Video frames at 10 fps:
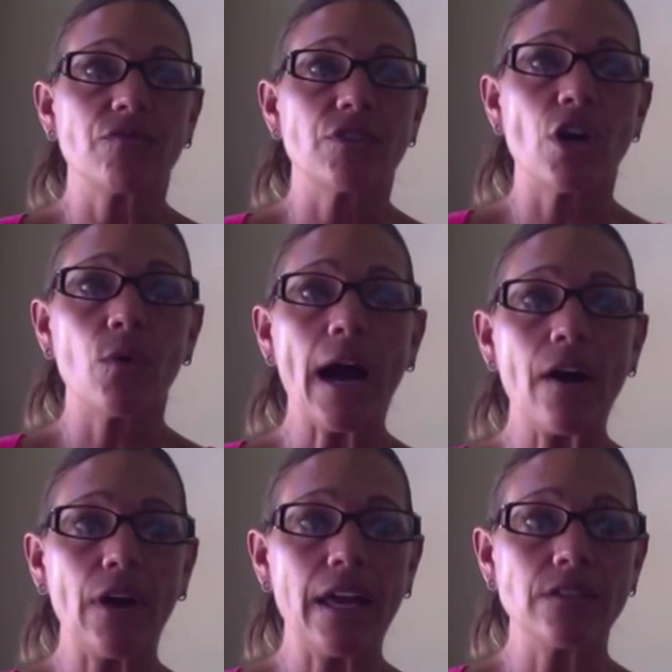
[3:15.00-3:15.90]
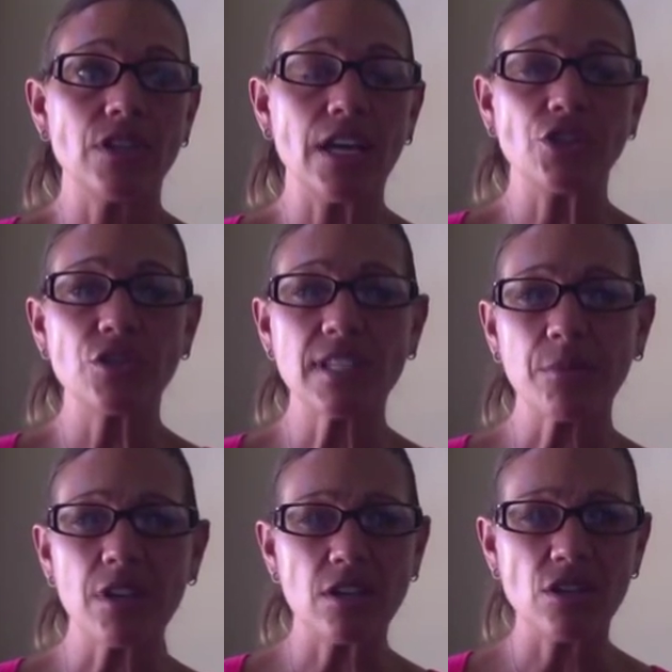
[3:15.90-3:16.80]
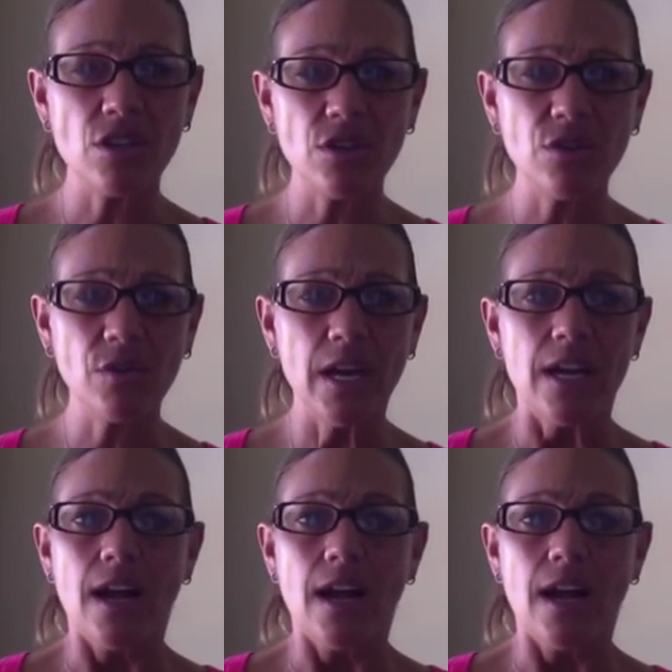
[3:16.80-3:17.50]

go out and do something new.